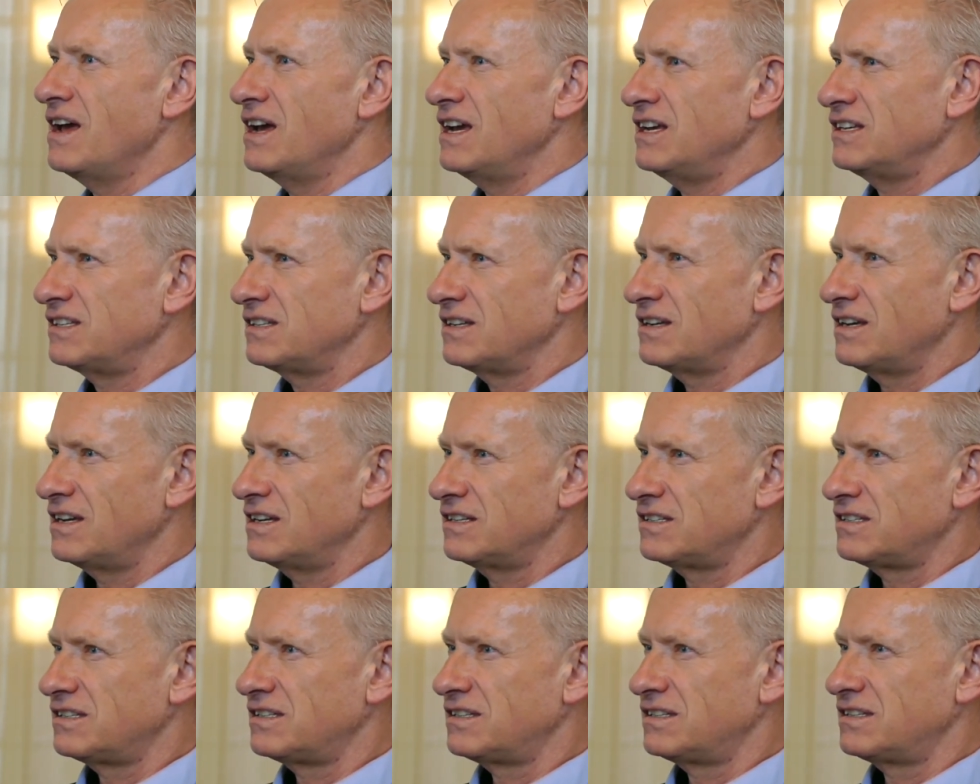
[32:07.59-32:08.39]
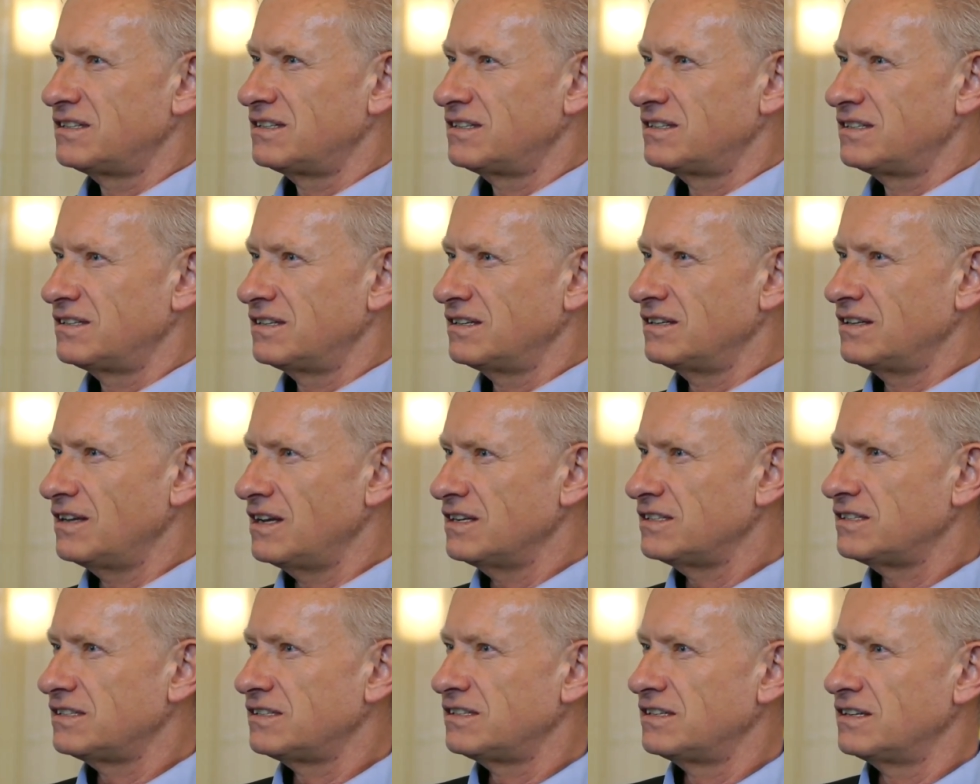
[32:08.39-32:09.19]
Is
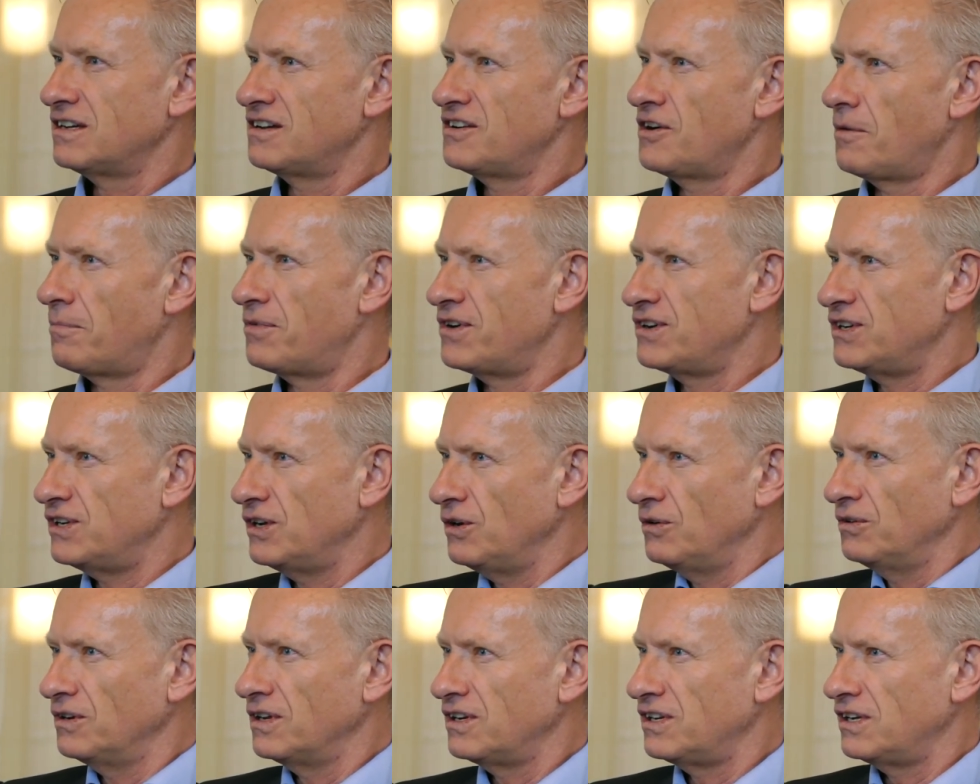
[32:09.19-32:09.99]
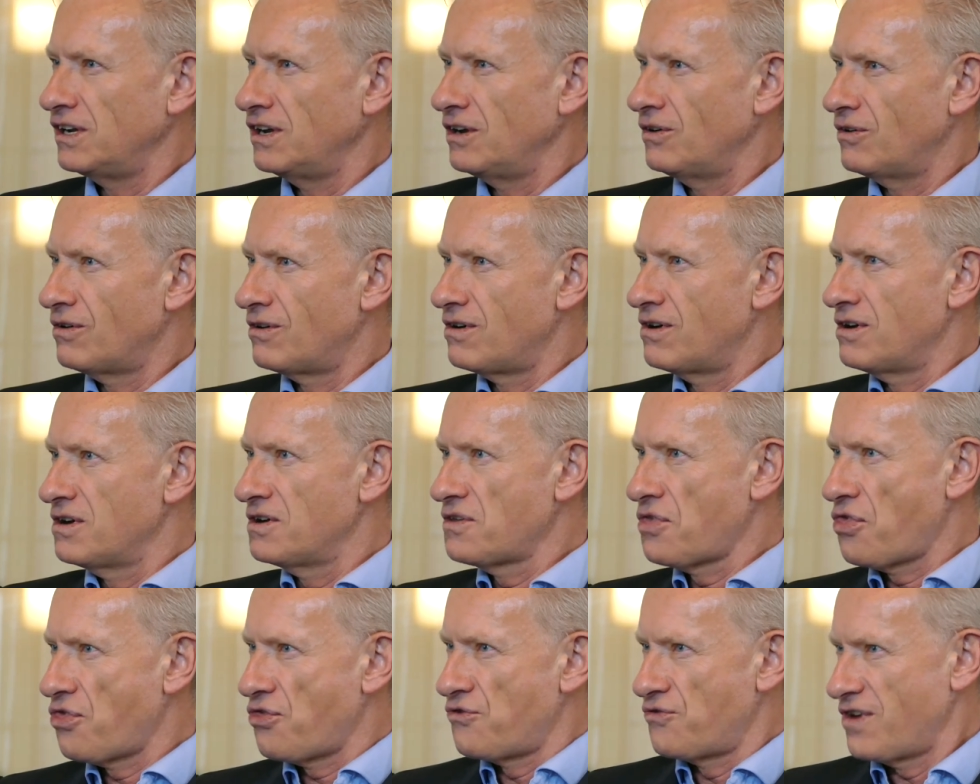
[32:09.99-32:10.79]
this an opportunity or
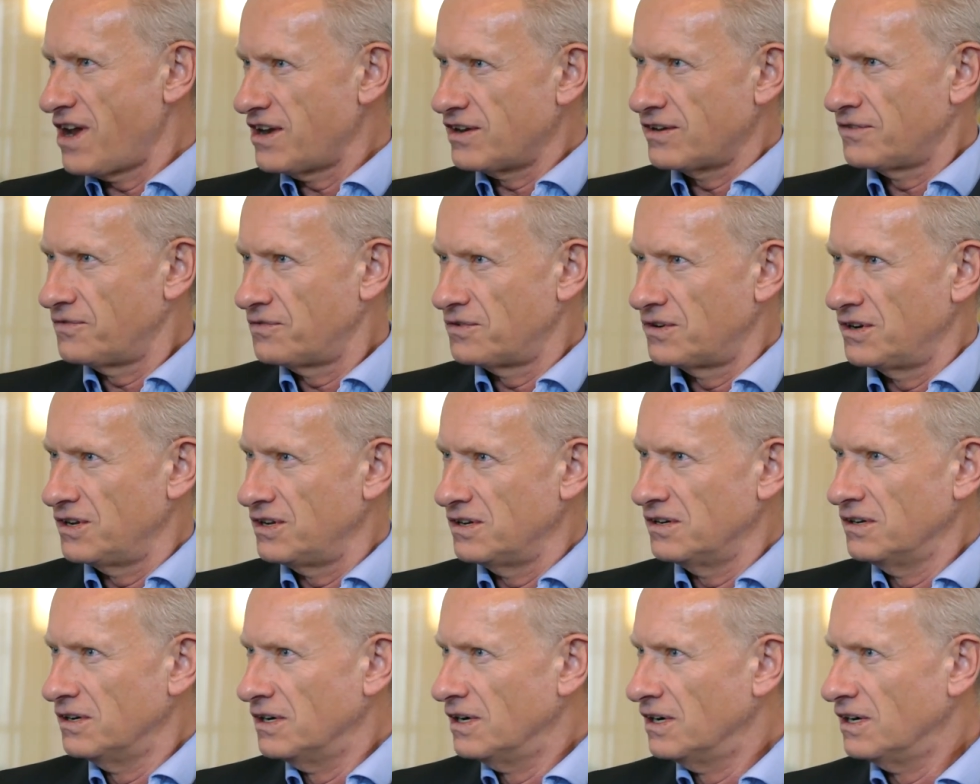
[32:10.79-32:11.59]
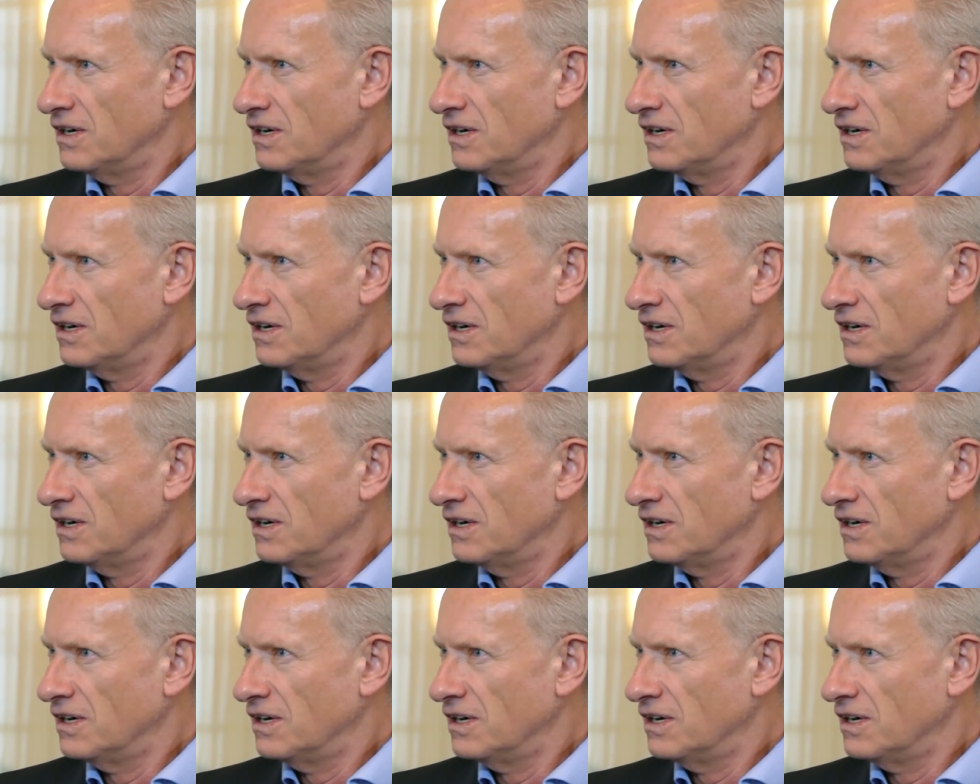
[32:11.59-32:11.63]
a threat for you?